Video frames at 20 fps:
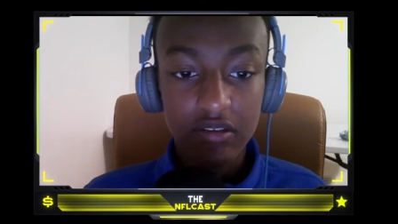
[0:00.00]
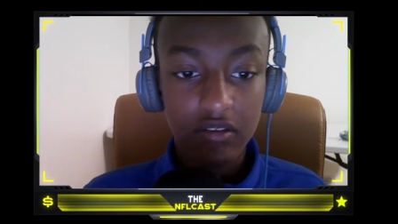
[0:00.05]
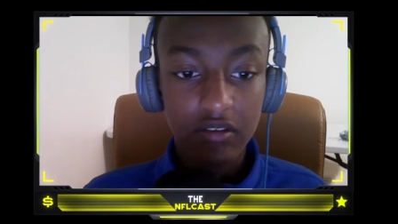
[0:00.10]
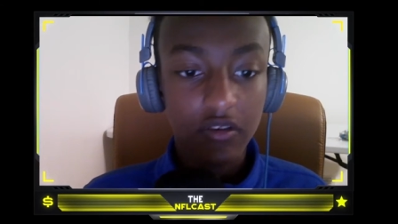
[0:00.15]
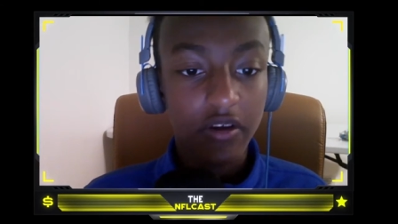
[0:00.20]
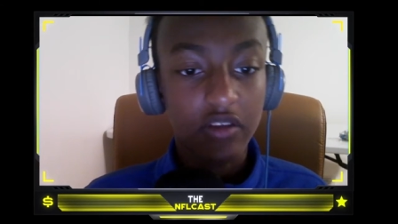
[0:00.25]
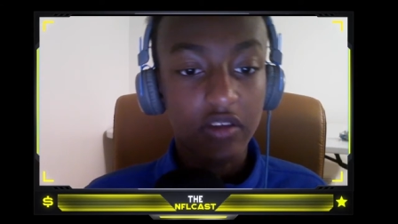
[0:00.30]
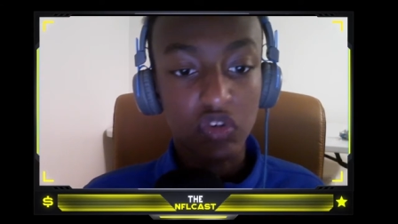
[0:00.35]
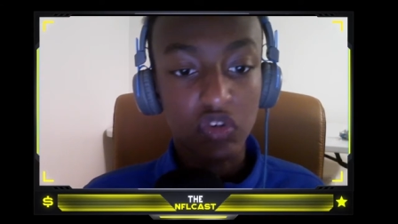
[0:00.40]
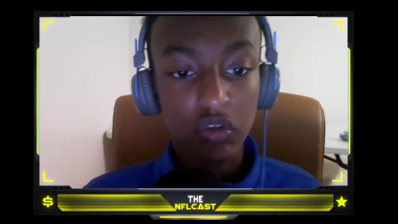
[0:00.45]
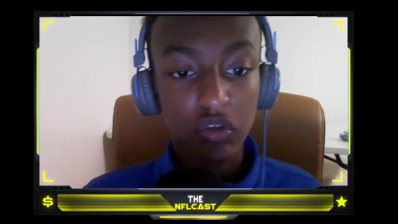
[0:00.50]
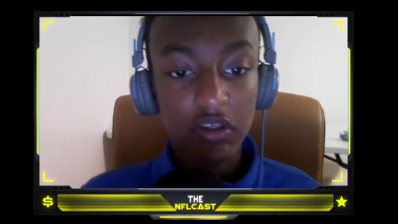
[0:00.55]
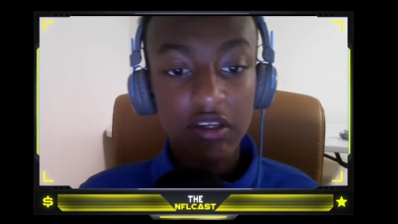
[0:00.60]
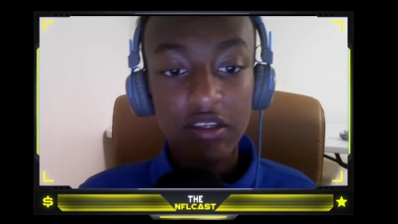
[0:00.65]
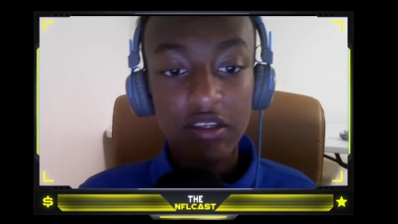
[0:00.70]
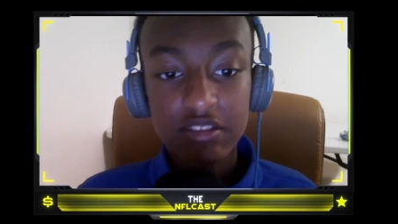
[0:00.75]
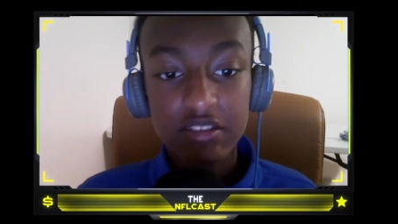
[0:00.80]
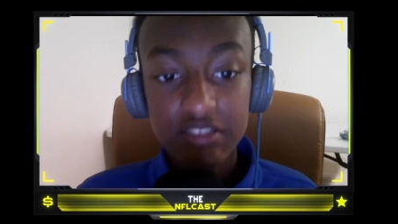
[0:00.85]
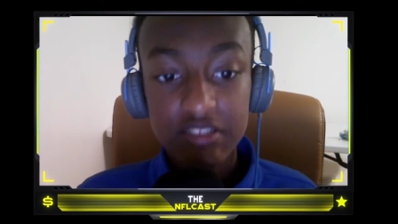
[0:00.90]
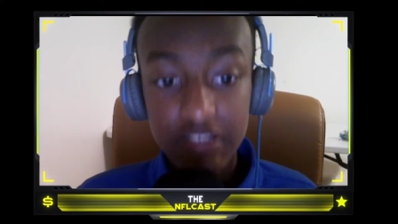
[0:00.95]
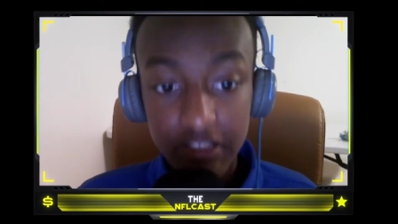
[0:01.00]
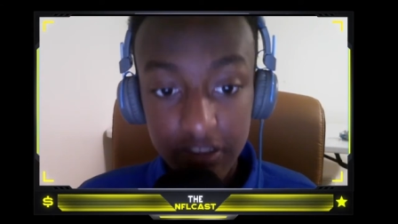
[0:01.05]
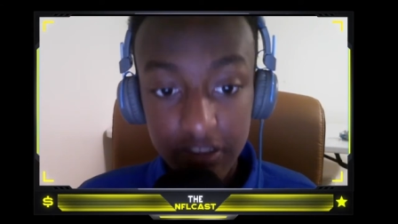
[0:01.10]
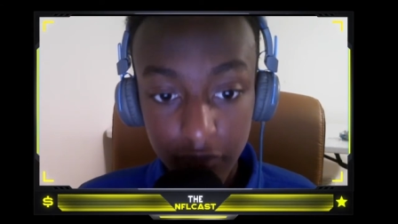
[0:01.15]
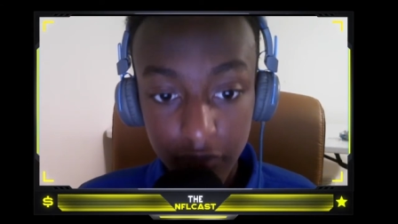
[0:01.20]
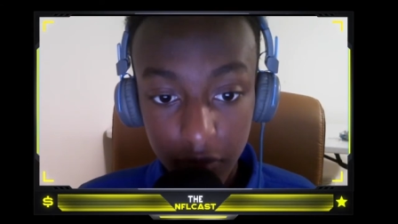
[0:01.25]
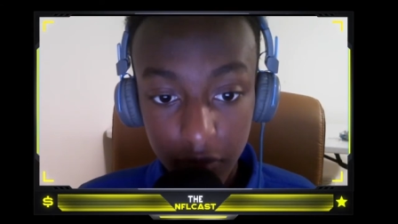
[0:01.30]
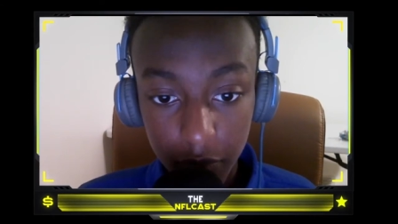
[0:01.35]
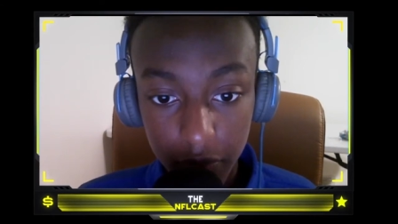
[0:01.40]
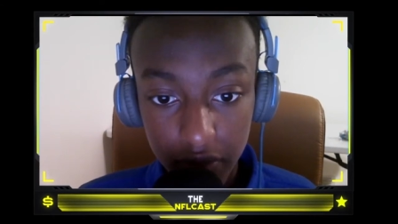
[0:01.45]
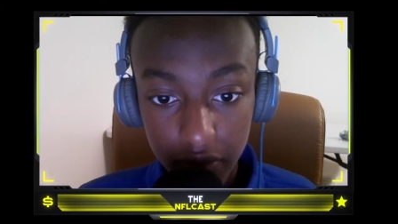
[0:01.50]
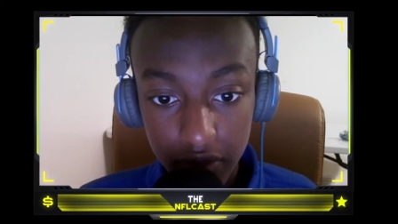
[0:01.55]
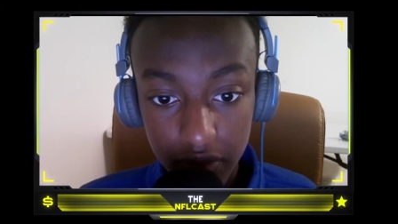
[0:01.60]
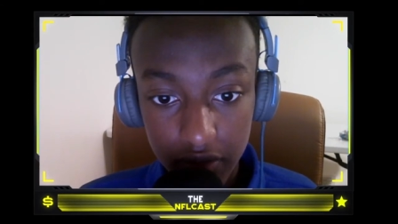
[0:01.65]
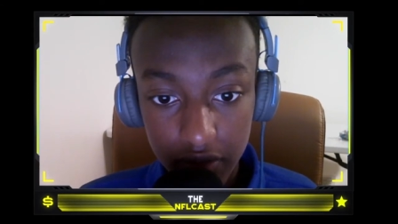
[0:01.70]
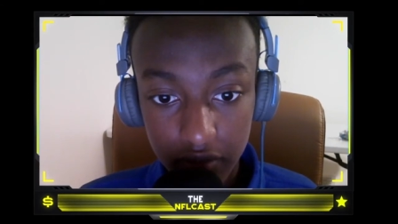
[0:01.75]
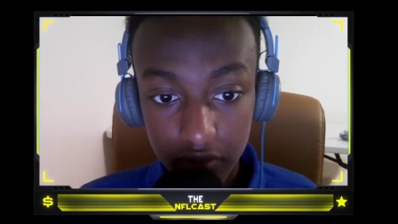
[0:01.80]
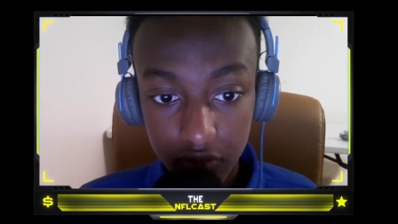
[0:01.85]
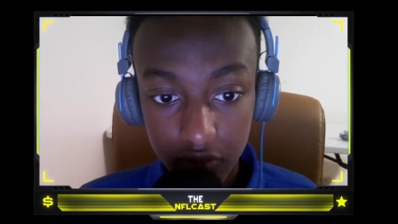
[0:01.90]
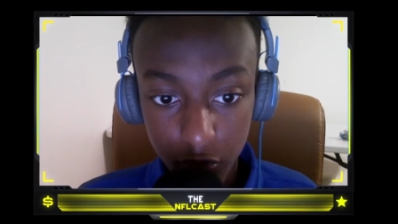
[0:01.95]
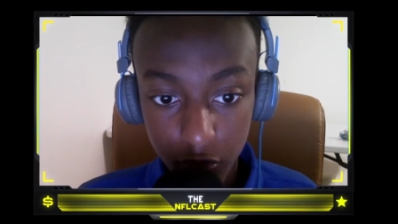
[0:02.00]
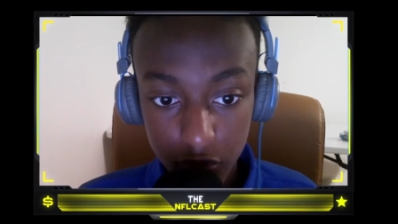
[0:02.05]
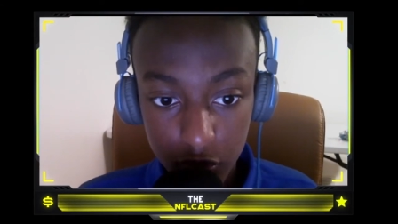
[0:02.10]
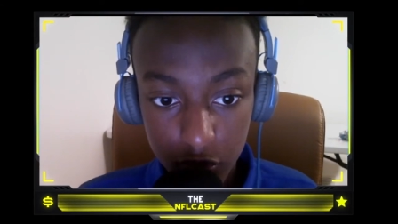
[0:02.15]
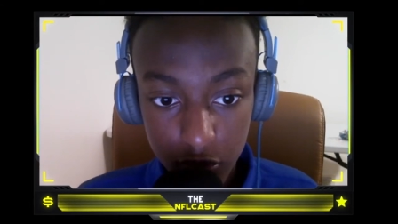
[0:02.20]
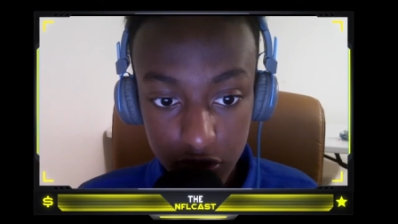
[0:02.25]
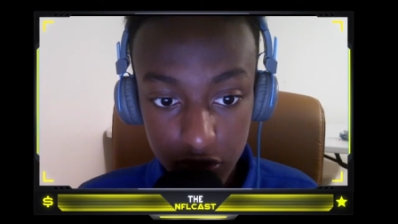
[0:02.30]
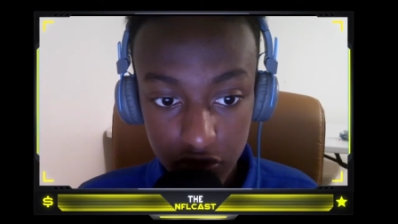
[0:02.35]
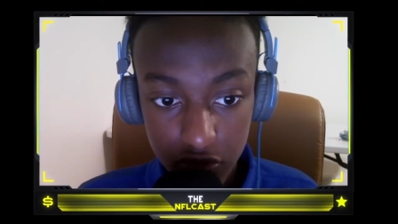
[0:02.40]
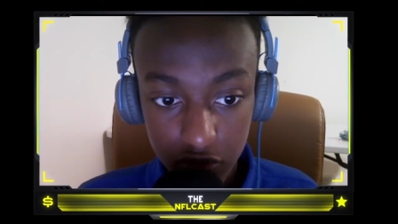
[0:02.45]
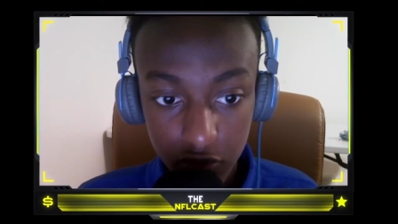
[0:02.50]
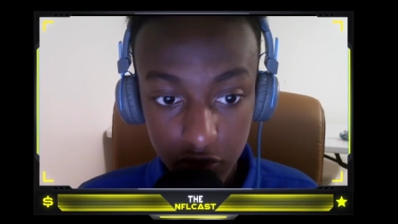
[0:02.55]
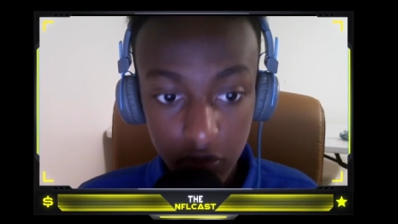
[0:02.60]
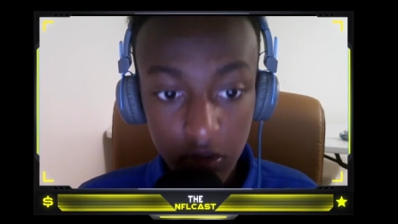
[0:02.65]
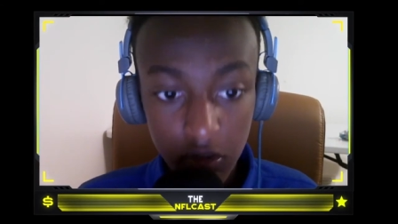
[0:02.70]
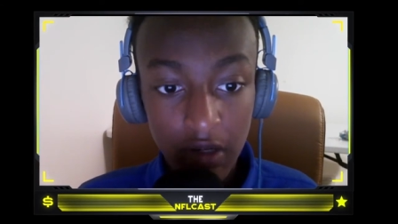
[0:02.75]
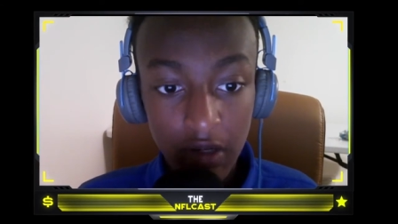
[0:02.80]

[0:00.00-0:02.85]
okay, so they get a second round pick in 2022,